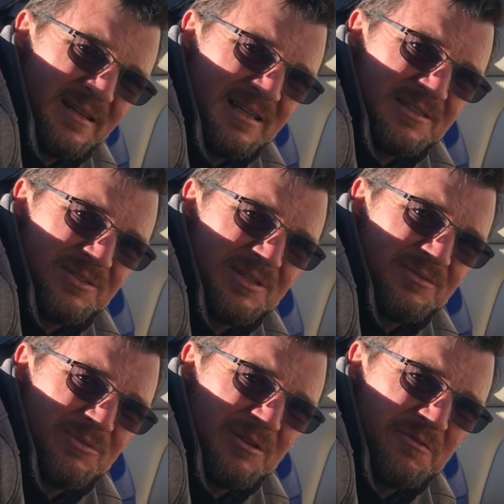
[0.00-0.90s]
and
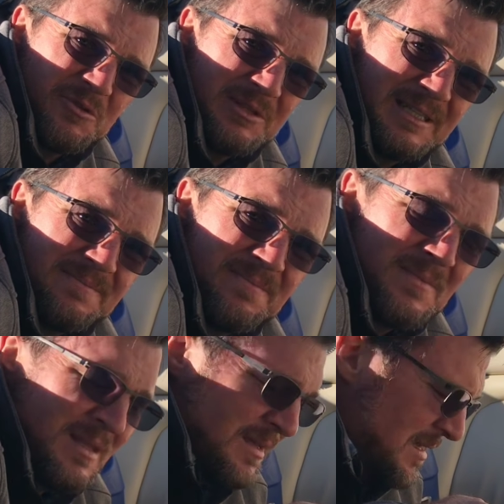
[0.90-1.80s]
doing refueling.
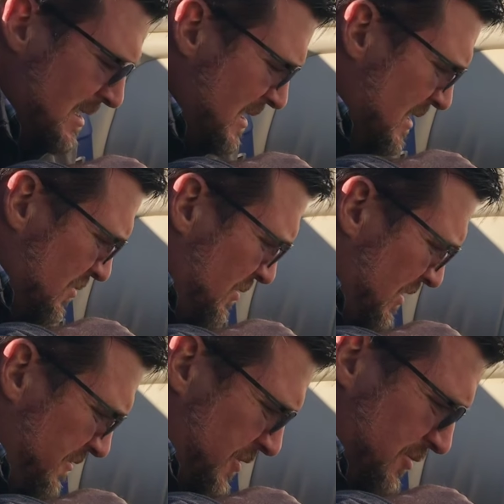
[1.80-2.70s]
We
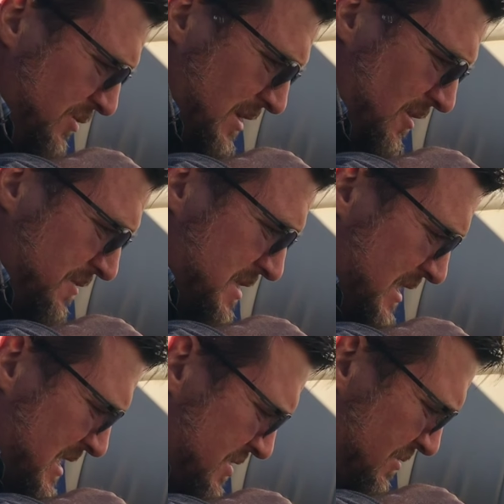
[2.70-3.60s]
refueled, and obviously as you